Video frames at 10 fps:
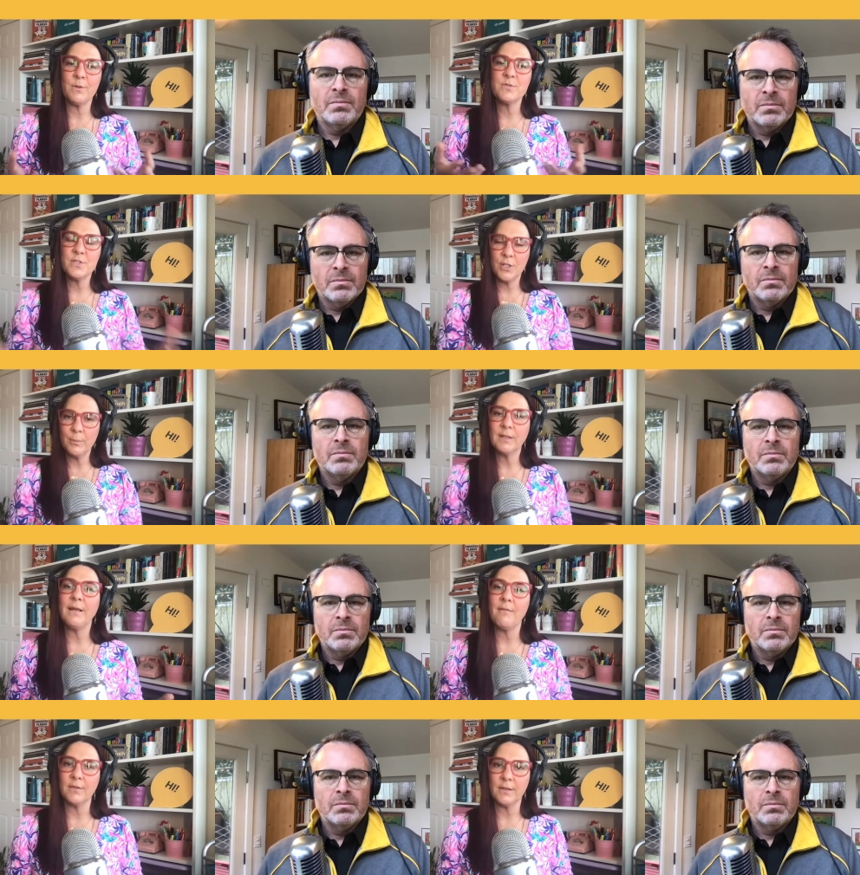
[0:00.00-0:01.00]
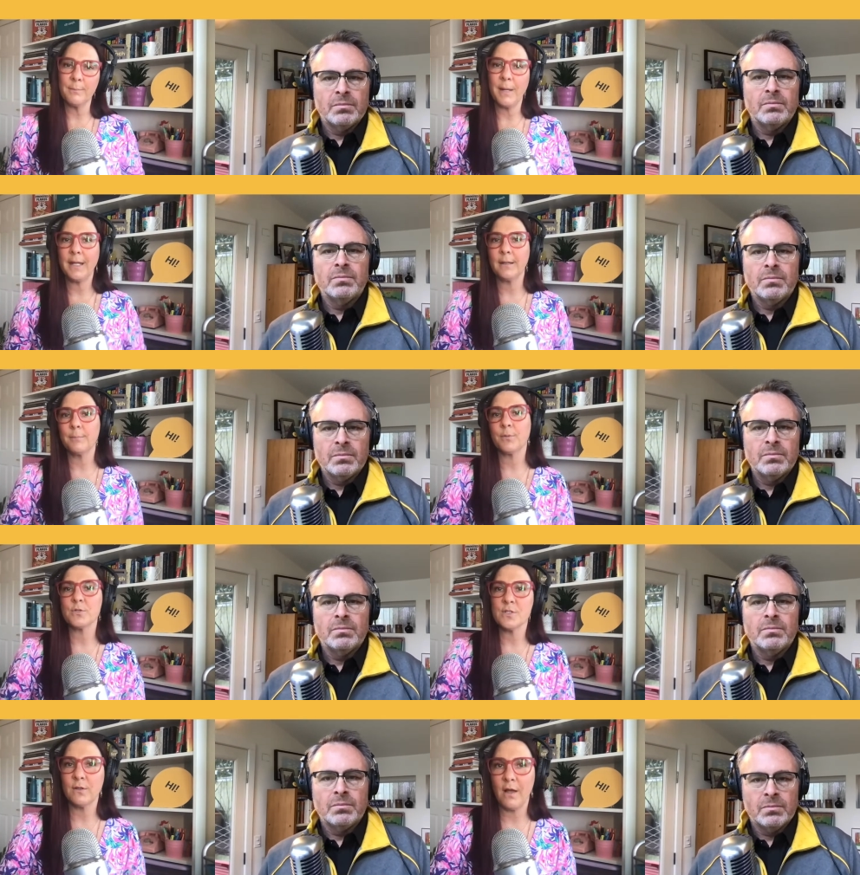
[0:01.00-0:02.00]
Speaker 1: the most human level and make it
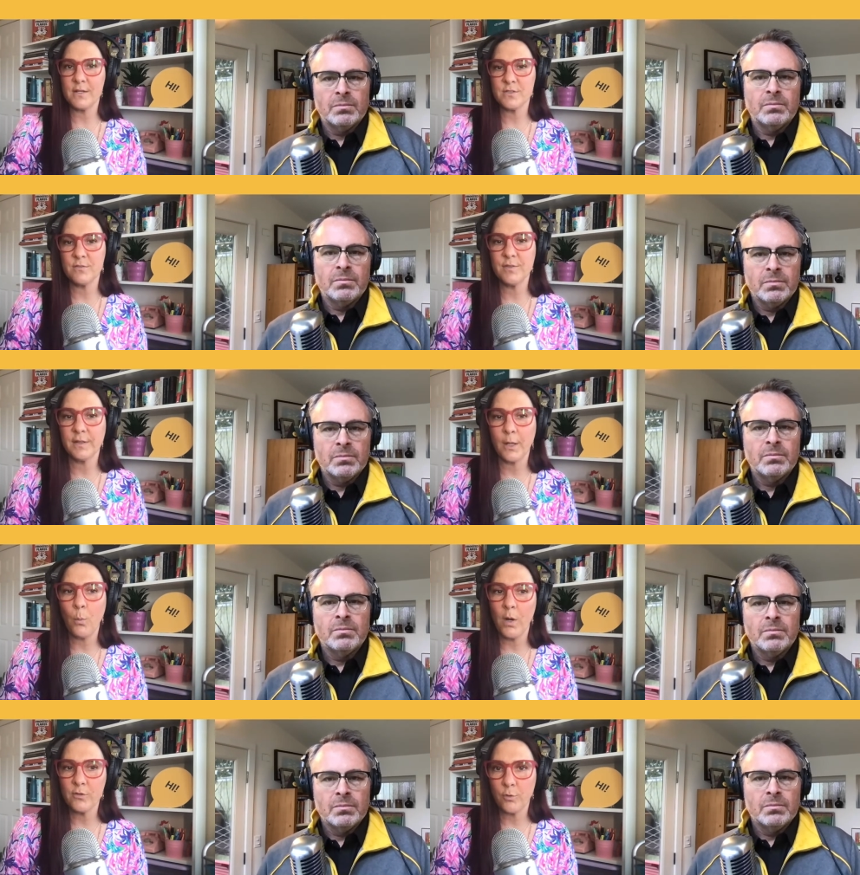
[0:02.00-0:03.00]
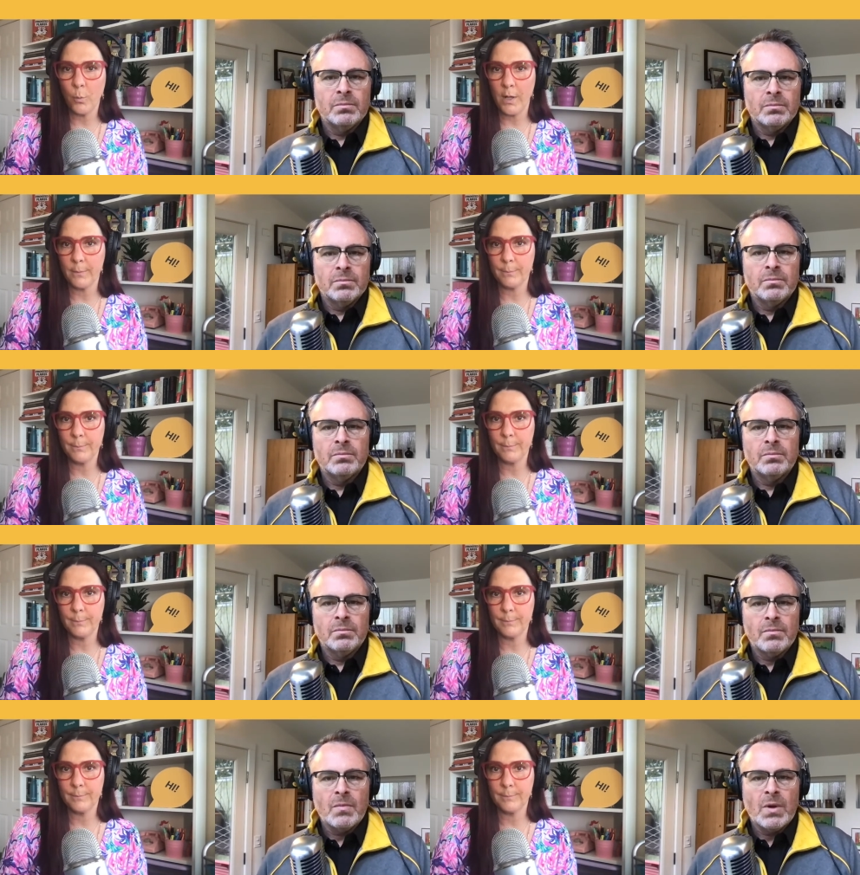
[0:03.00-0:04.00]
personalized and feel like one to one?
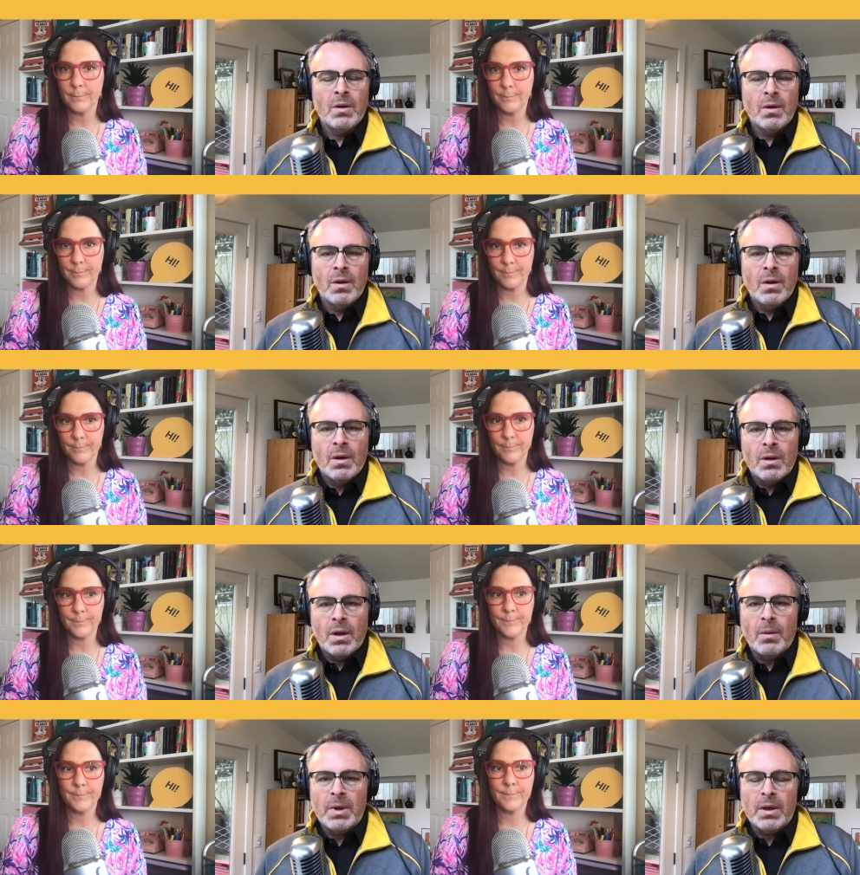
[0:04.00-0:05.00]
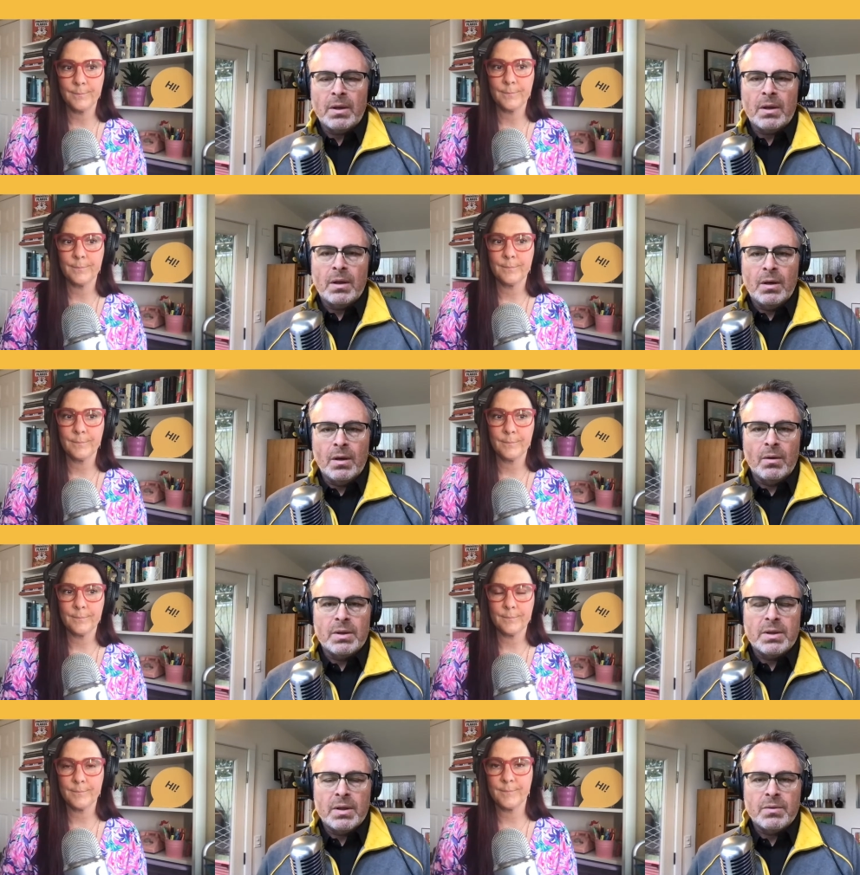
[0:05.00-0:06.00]
Speaker 2: Yeah, I mean, I think you know,
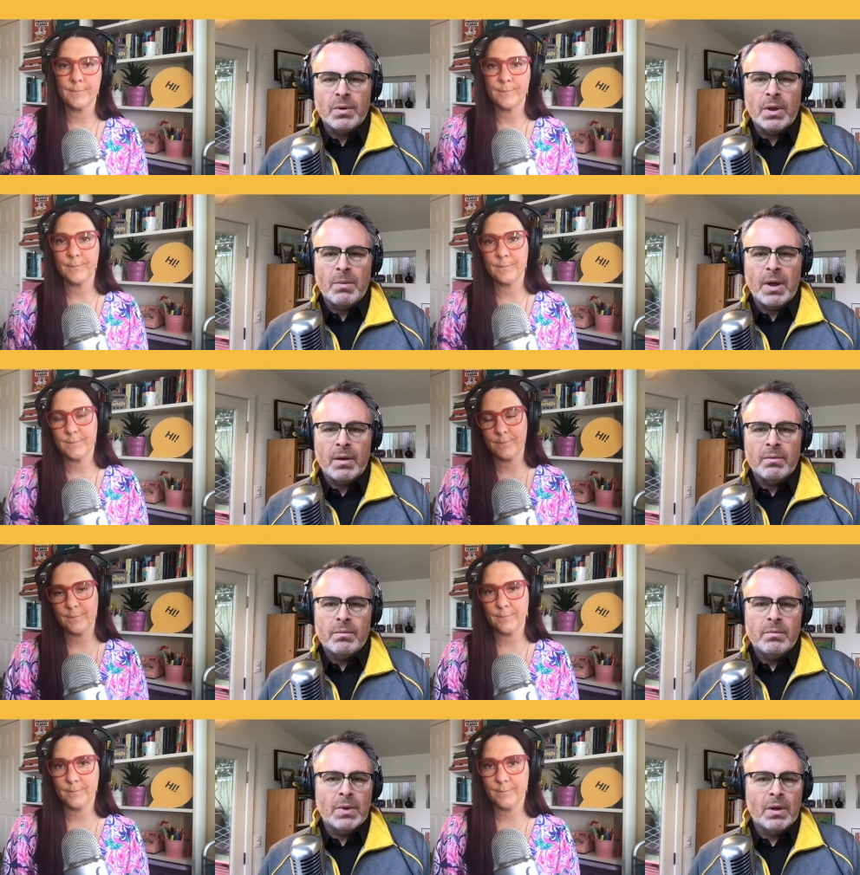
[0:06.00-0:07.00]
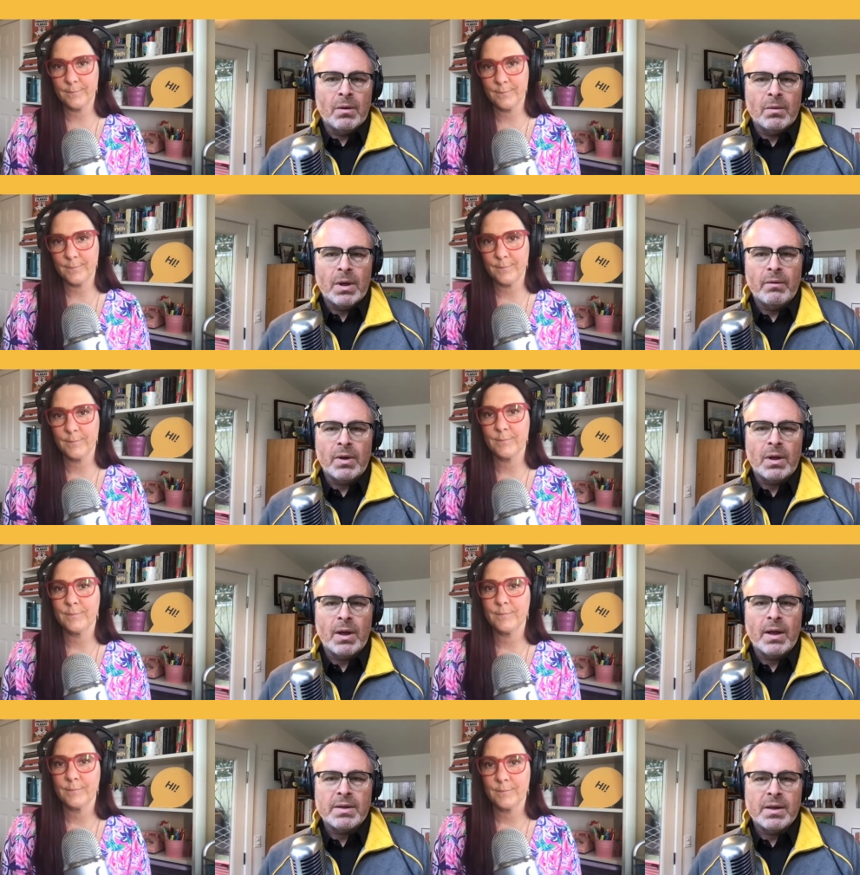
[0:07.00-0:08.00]
it's it's really about you know, kind of a
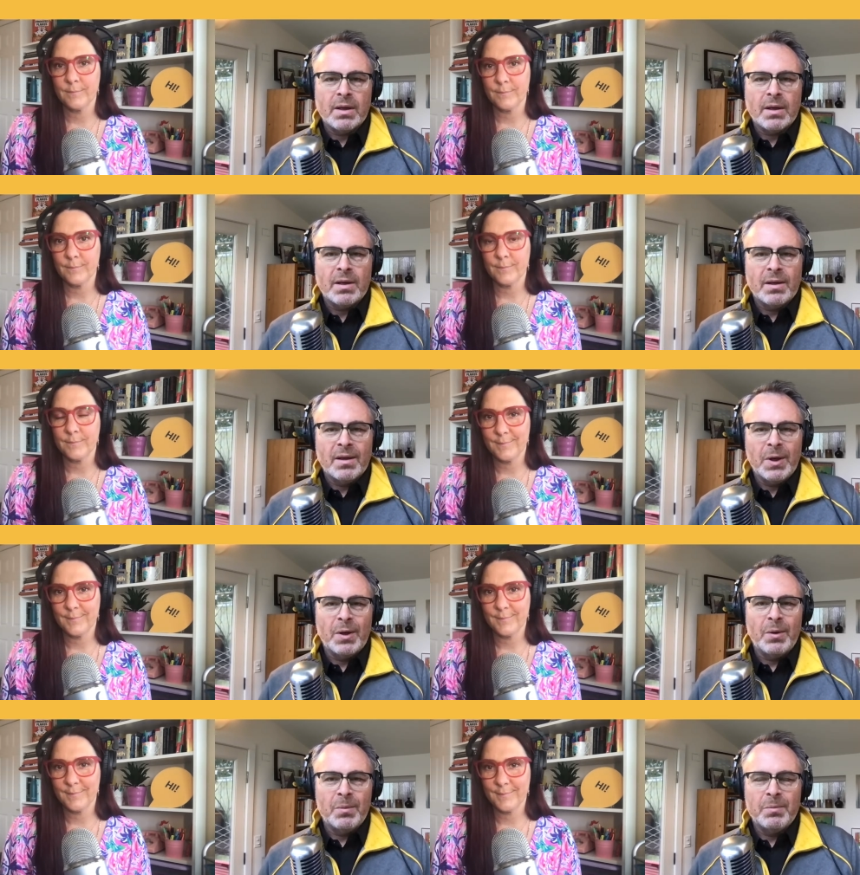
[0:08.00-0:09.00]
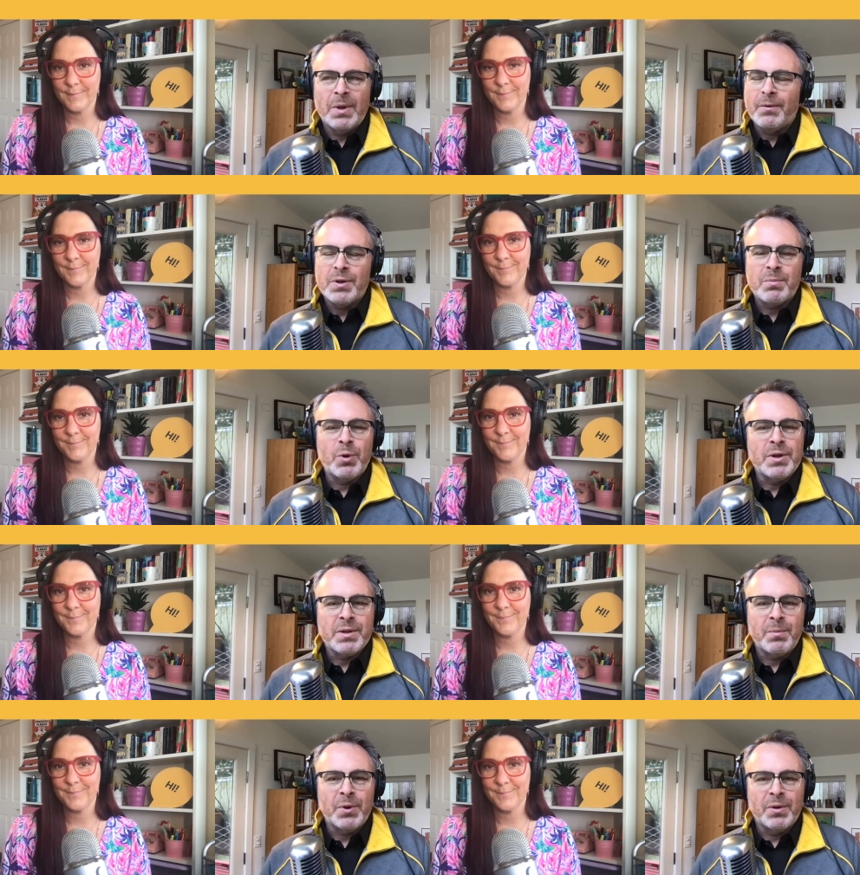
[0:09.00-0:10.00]
classic, you know, first
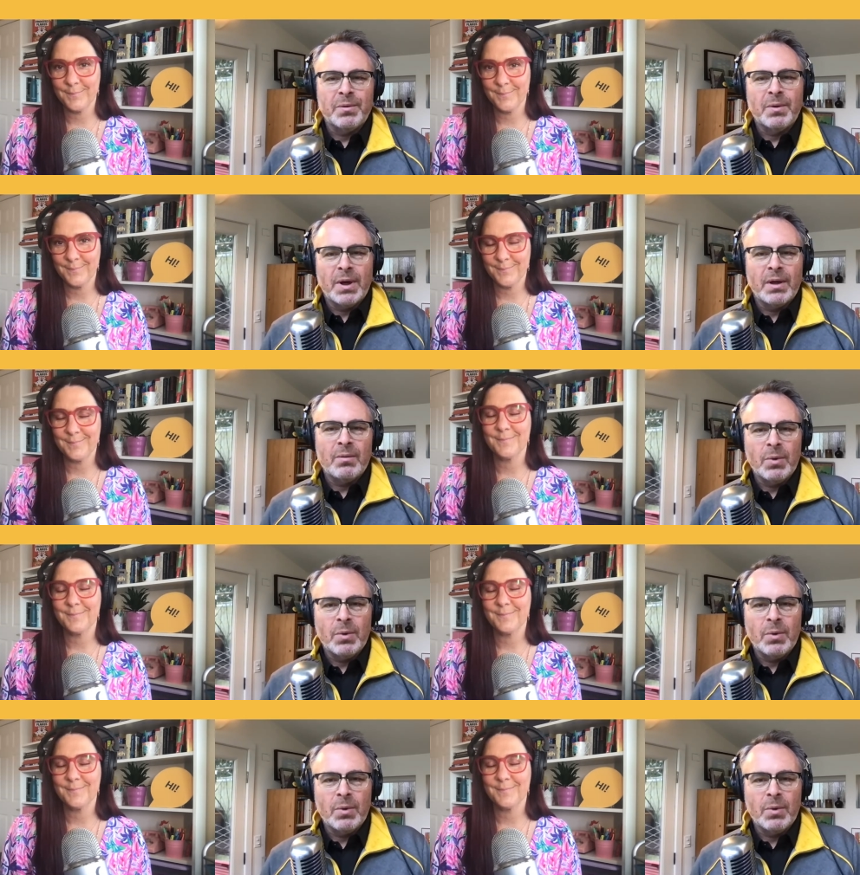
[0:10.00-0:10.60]
principle, right?